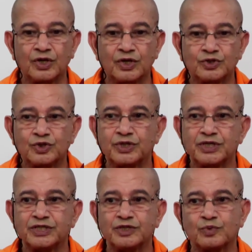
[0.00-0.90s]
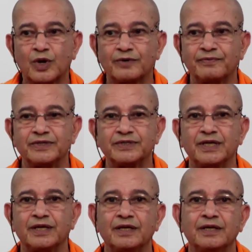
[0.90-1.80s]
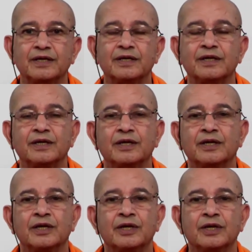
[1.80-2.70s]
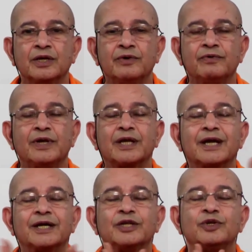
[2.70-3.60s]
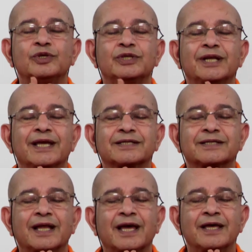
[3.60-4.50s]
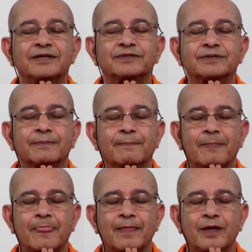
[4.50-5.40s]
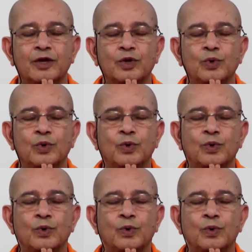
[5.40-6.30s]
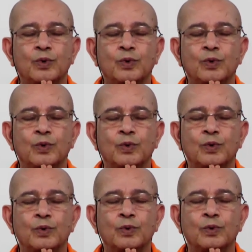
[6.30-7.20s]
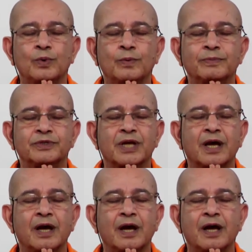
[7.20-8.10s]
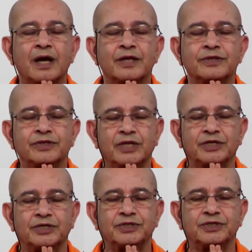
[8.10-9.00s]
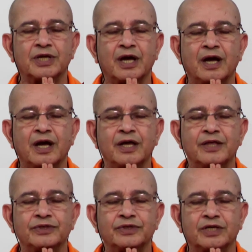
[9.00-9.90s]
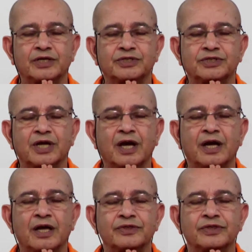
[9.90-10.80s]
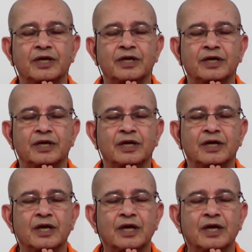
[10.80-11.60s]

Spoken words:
So this is what we see. We will continue in the next class. Om Shanti Shanti Shanti